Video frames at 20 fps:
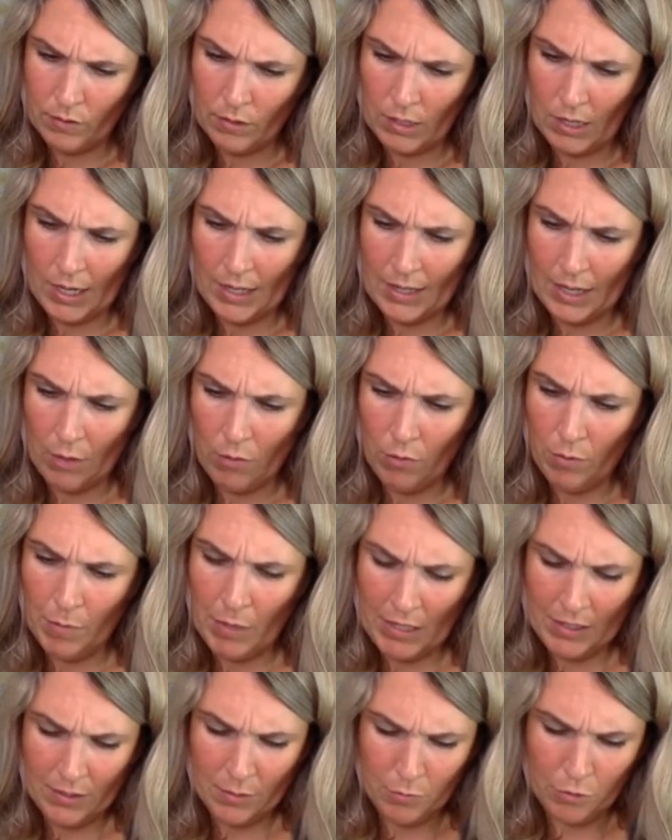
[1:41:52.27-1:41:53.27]
And that would
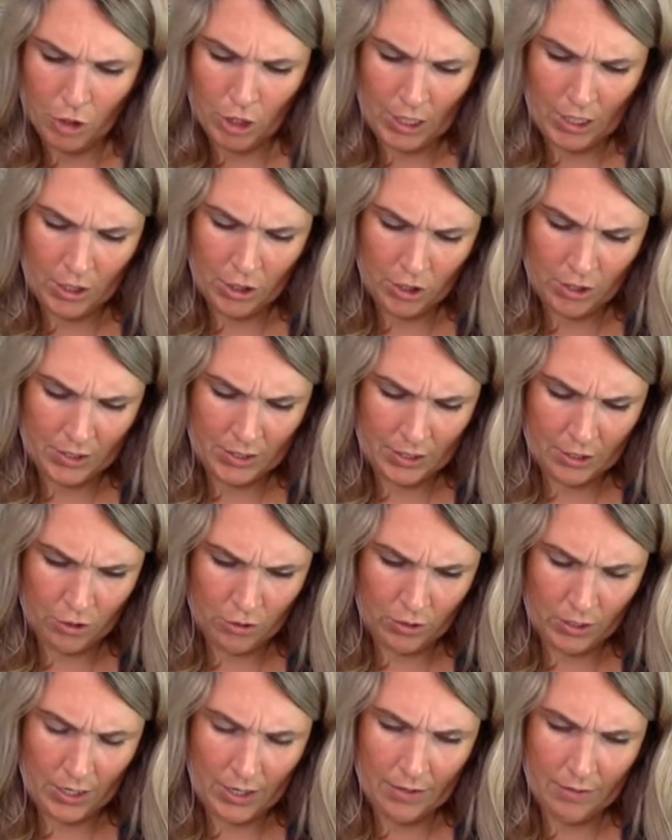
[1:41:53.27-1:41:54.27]
make some changes in your
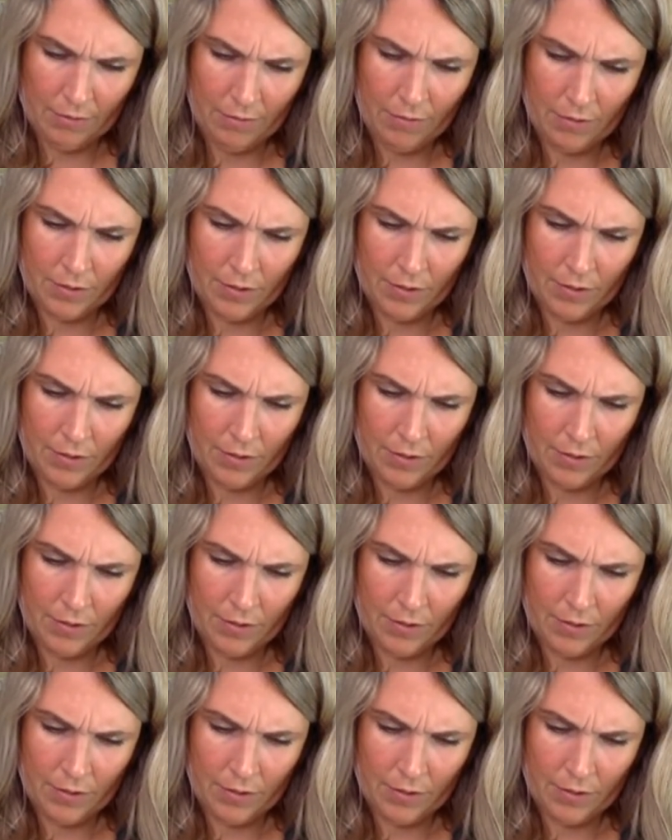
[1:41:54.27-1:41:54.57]
life.